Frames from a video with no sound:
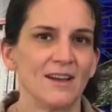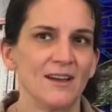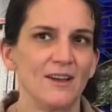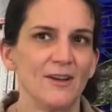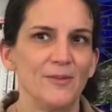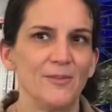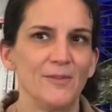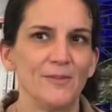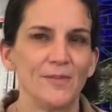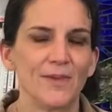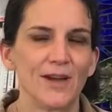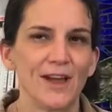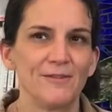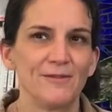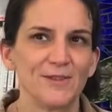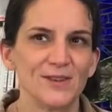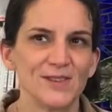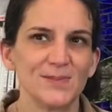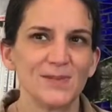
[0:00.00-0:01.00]
Um,
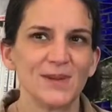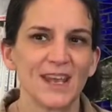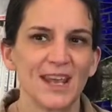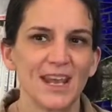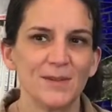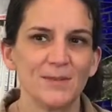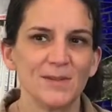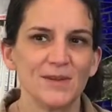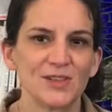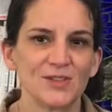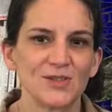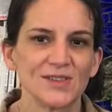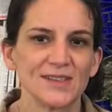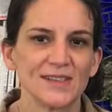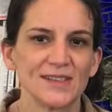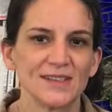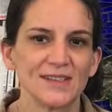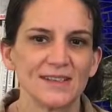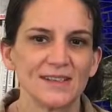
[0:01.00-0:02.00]
I first became
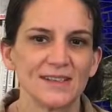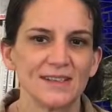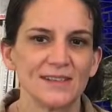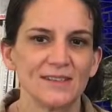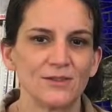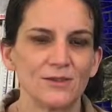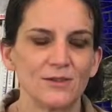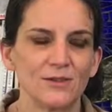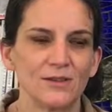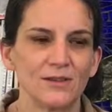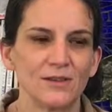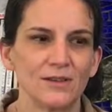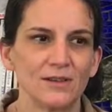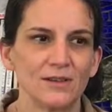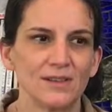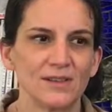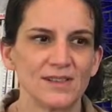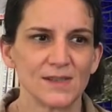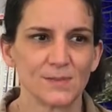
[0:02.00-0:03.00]
interested or
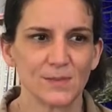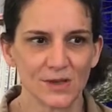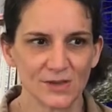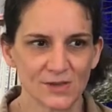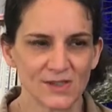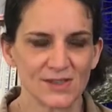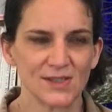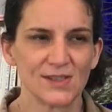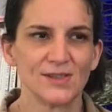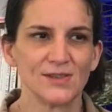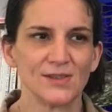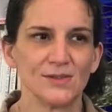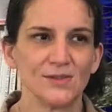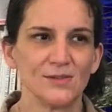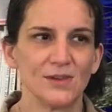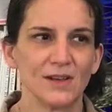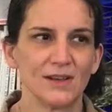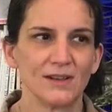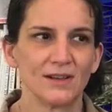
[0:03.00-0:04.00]
exposed
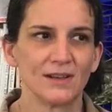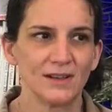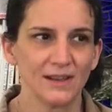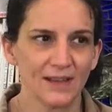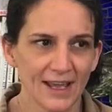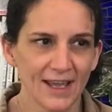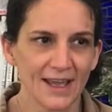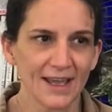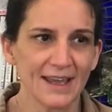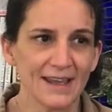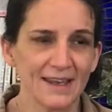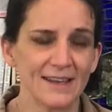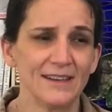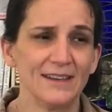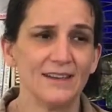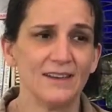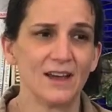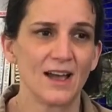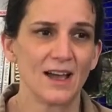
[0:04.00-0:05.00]
to uh, clay
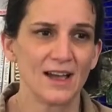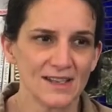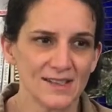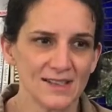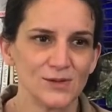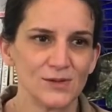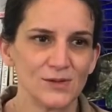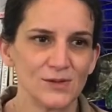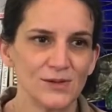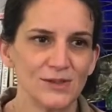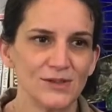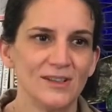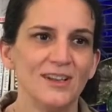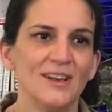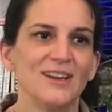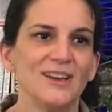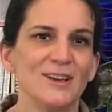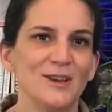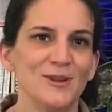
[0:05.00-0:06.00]
in high school
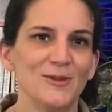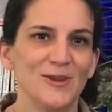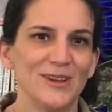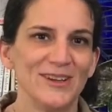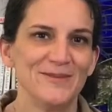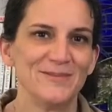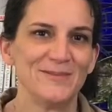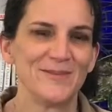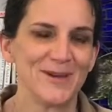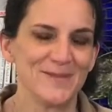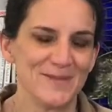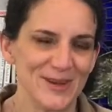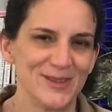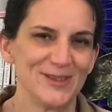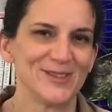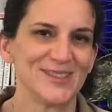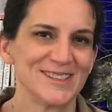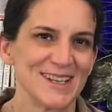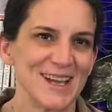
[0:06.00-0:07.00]
when my
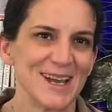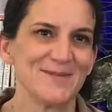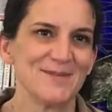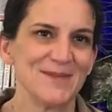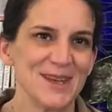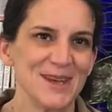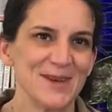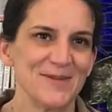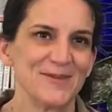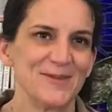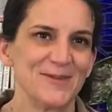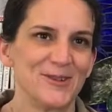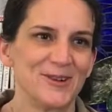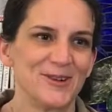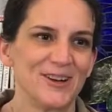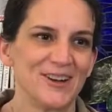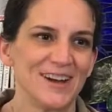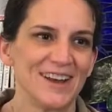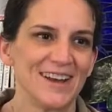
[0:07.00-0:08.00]
mother signed me up
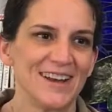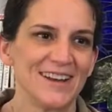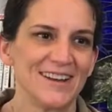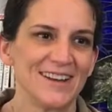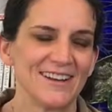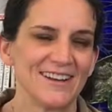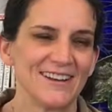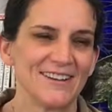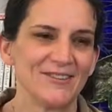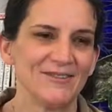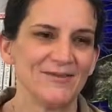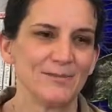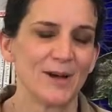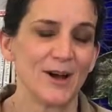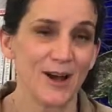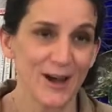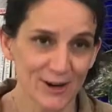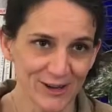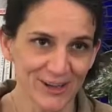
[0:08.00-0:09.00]
for a uh,
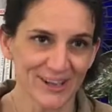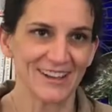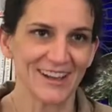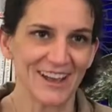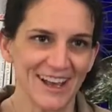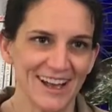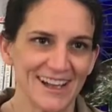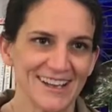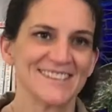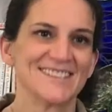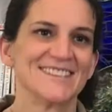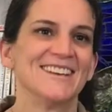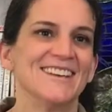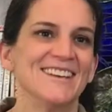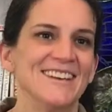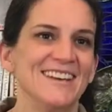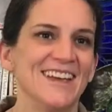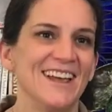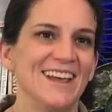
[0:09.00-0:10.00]
pottery class
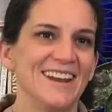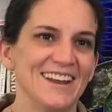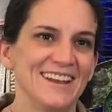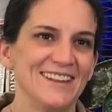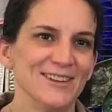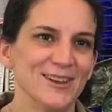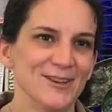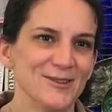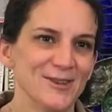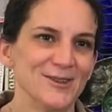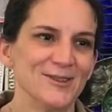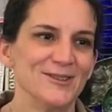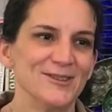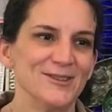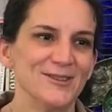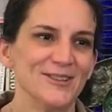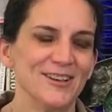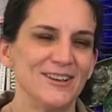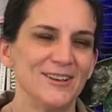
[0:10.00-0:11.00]
at a
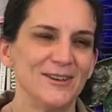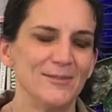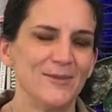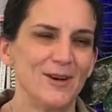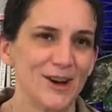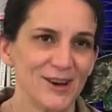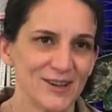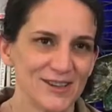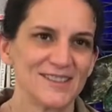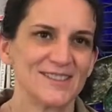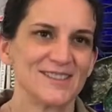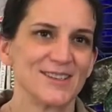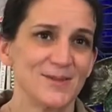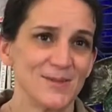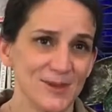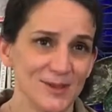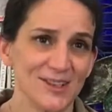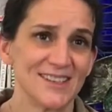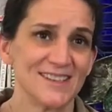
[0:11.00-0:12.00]
local um, arts
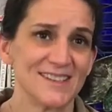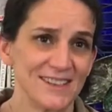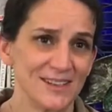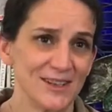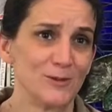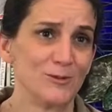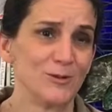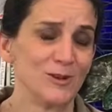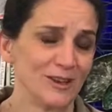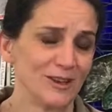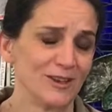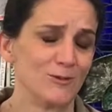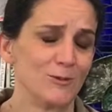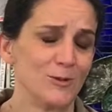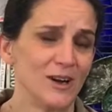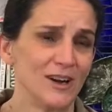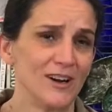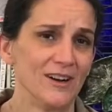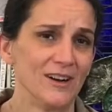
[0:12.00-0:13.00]
community center
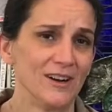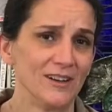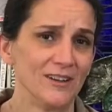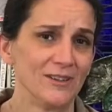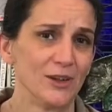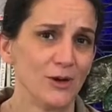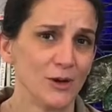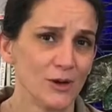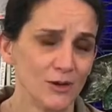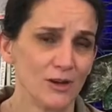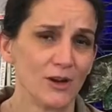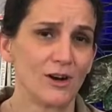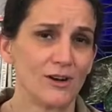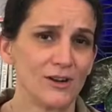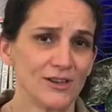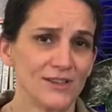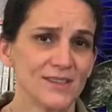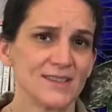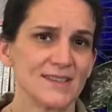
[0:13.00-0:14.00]
where uh, local
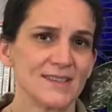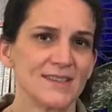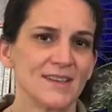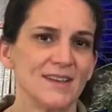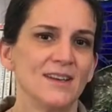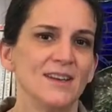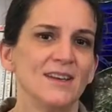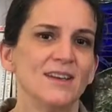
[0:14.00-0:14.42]
artists